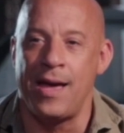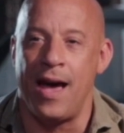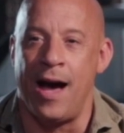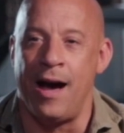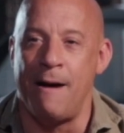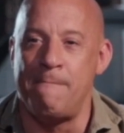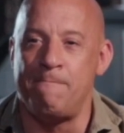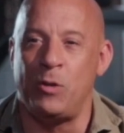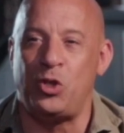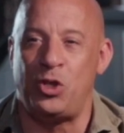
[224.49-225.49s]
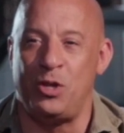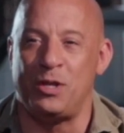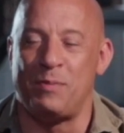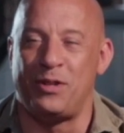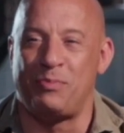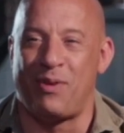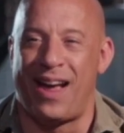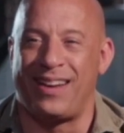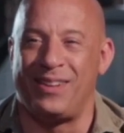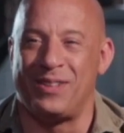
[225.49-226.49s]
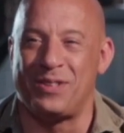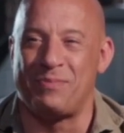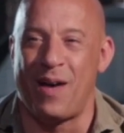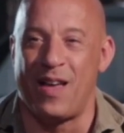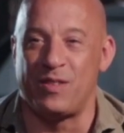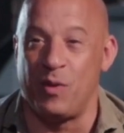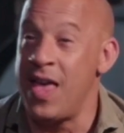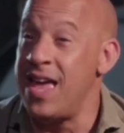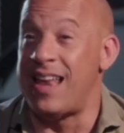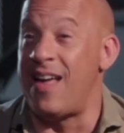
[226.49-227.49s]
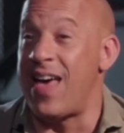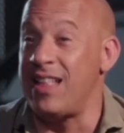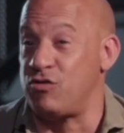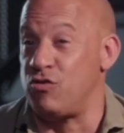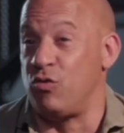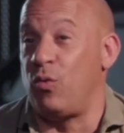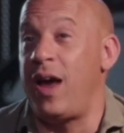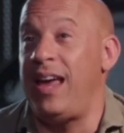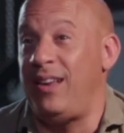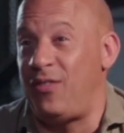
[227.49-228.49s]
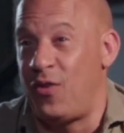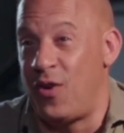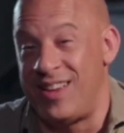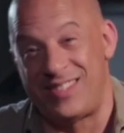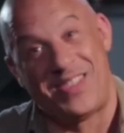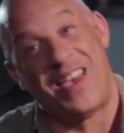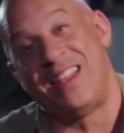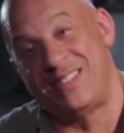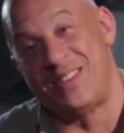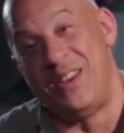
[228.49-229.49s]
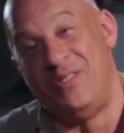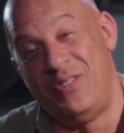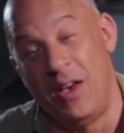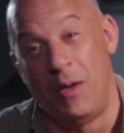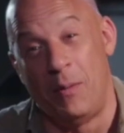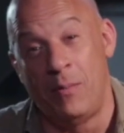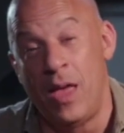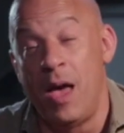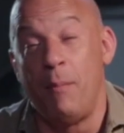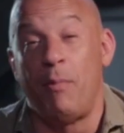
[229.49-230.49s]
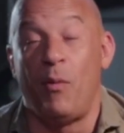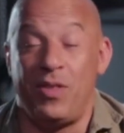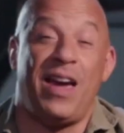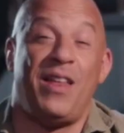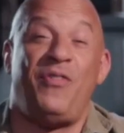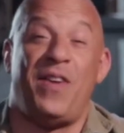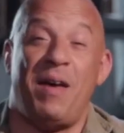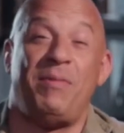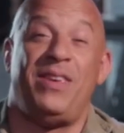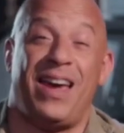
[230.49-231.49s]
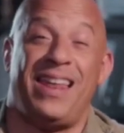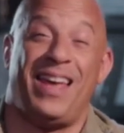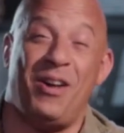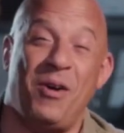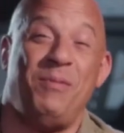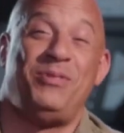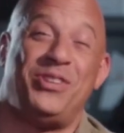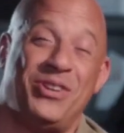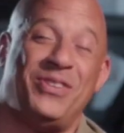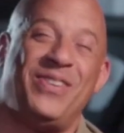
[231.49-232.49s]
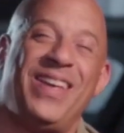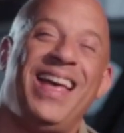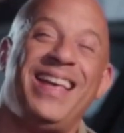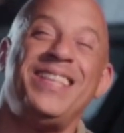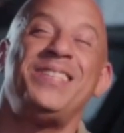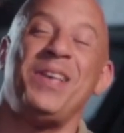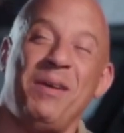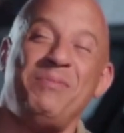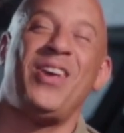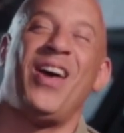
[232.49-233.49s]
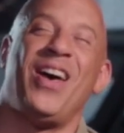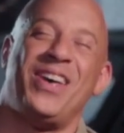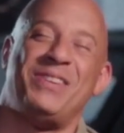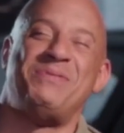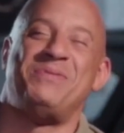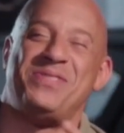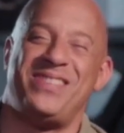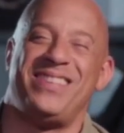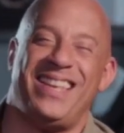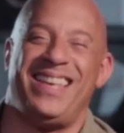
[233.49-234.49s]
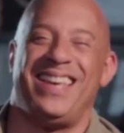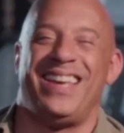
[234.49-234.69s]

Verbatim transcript: um, shoot as much practical as possible. Now that's great for aesthetics on film, but when you got a family you got to get home to, sometimes right. you